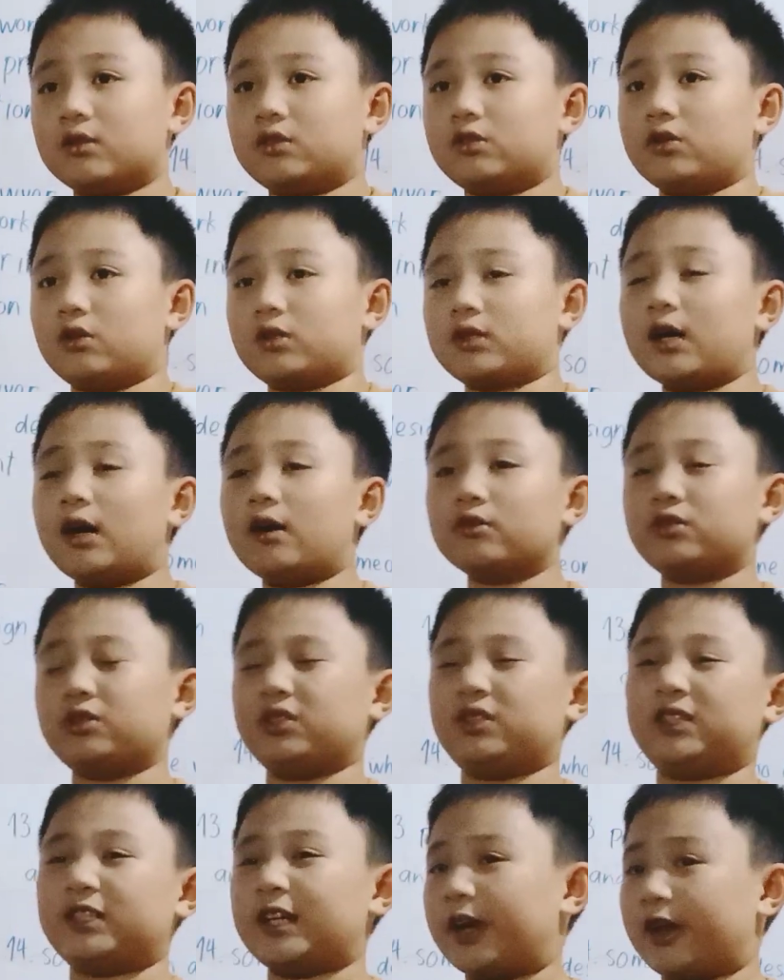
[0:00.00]
should go to
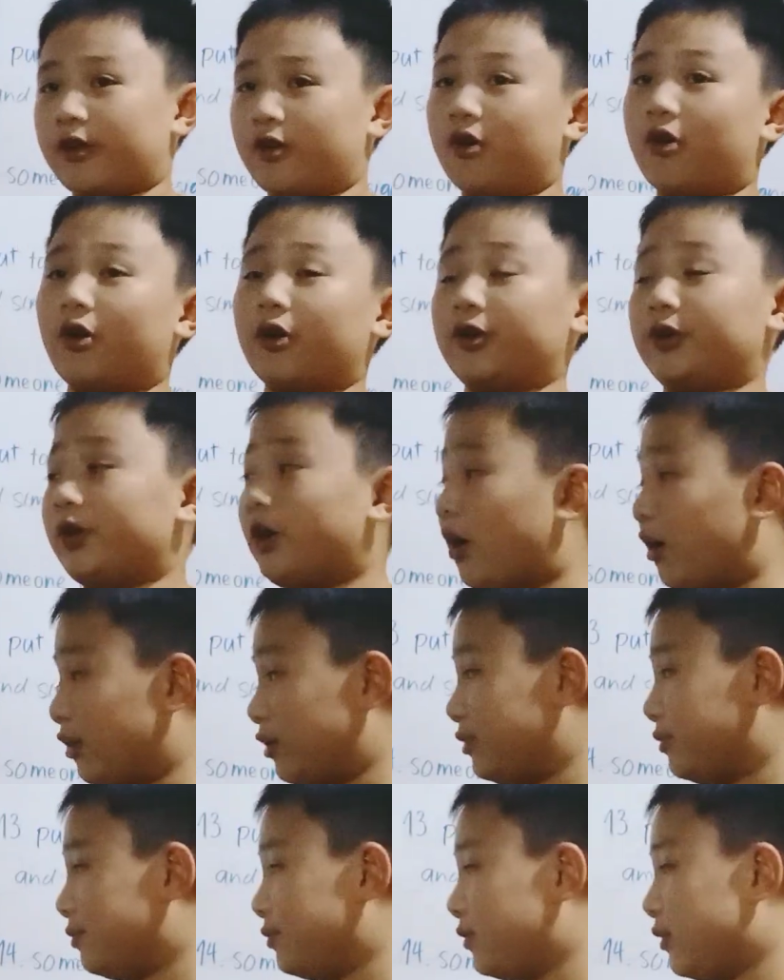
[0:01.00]
jail or not.
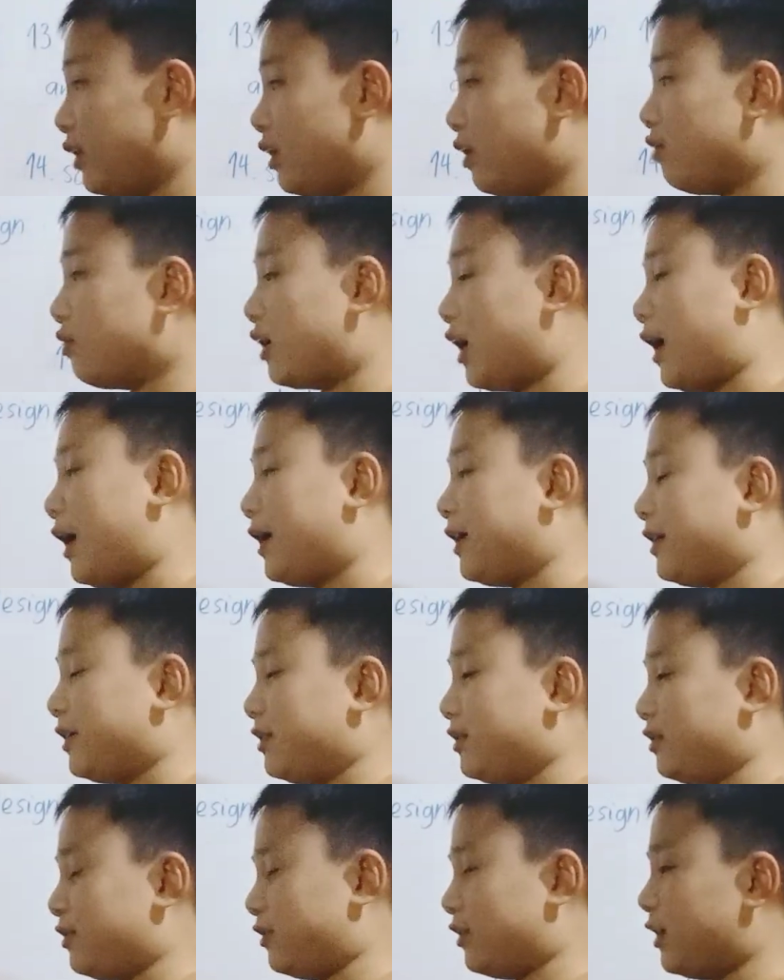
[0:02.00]
Okay,
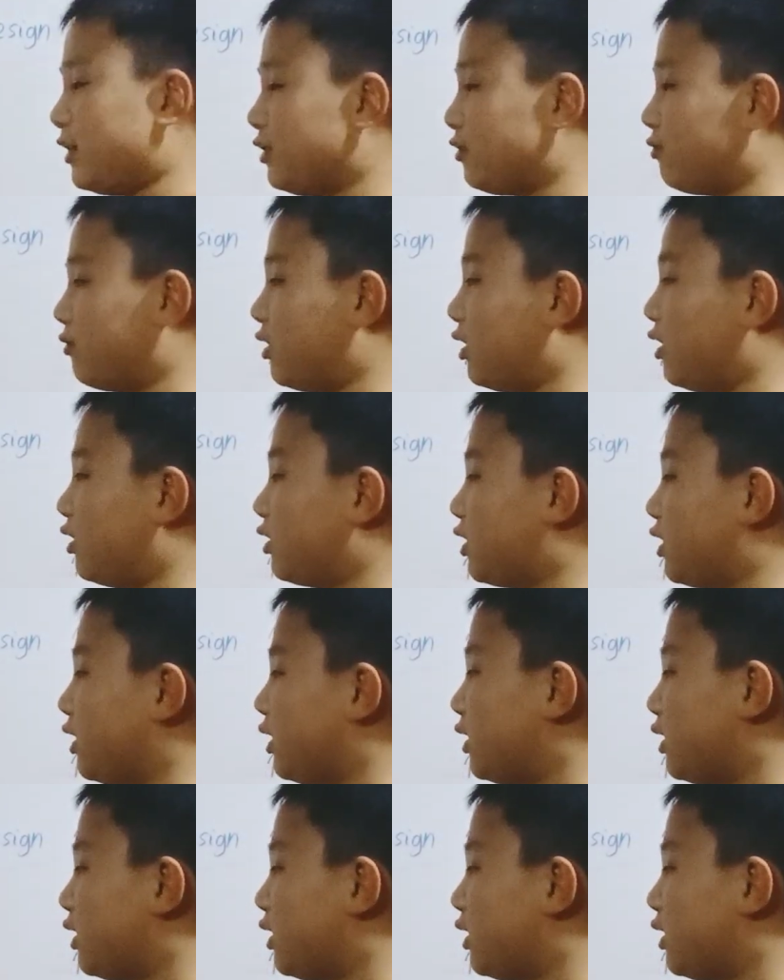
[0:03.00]
next word.